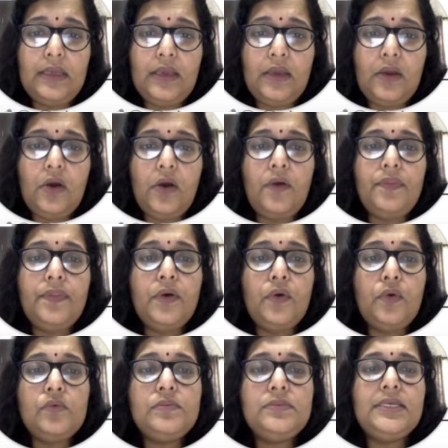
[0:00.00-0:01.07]
On the
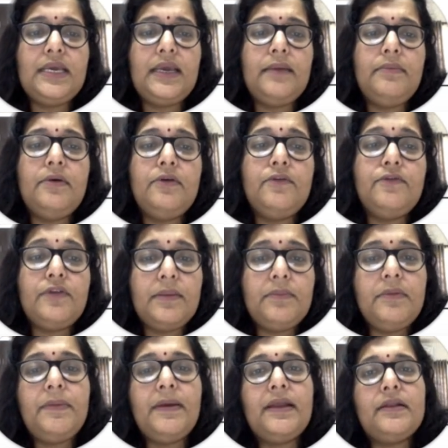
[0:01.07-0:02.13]
Home tab, from
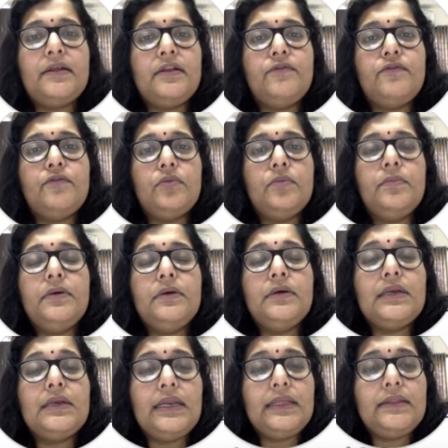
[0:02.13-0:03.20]
the paragraph group,
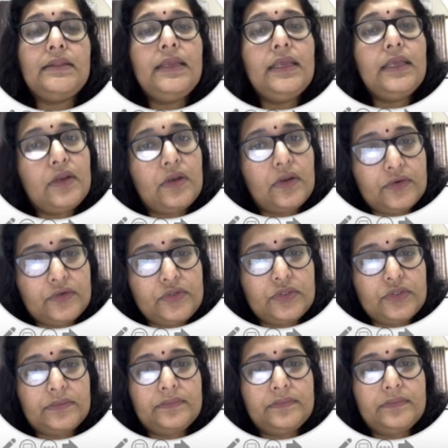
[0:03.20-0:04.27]
click the
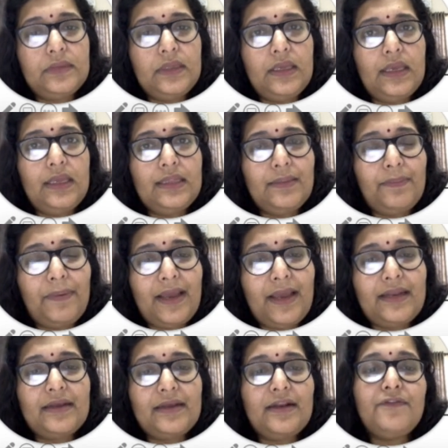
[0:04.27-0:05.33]
launcher. The
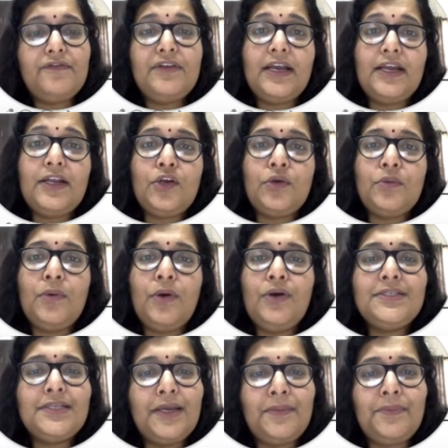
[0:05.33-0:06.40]
paragraph dialog
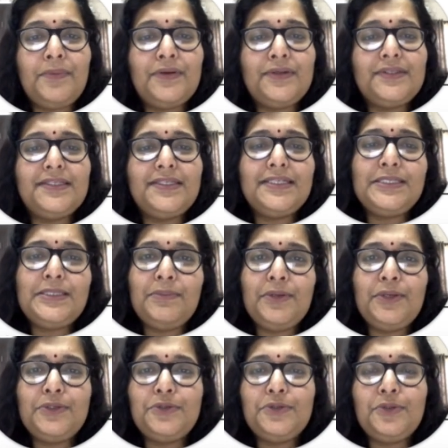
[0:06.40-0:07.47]
box appears. This is
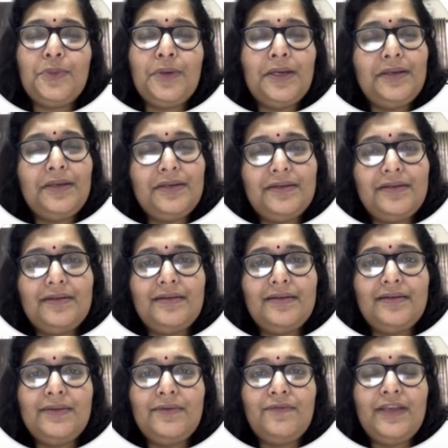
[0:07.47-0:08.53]
similar to the one
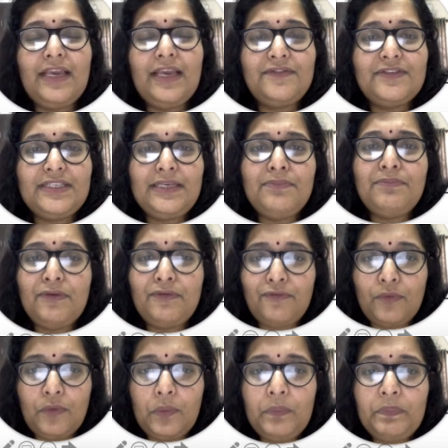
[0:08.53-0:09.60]
we have seen before.